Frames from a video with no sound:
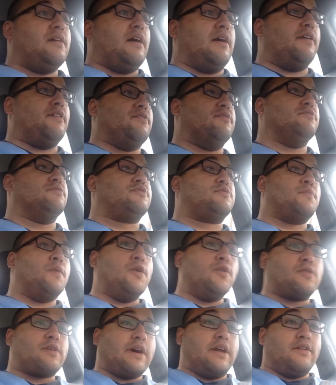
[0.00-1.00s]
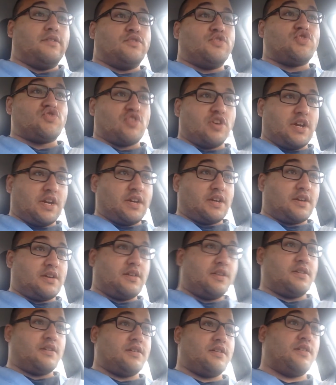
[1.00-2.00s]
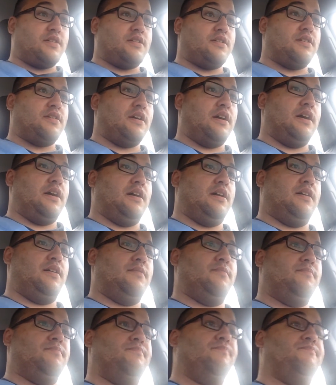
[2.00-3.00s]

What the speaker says: I don't smoke, I don't drink, I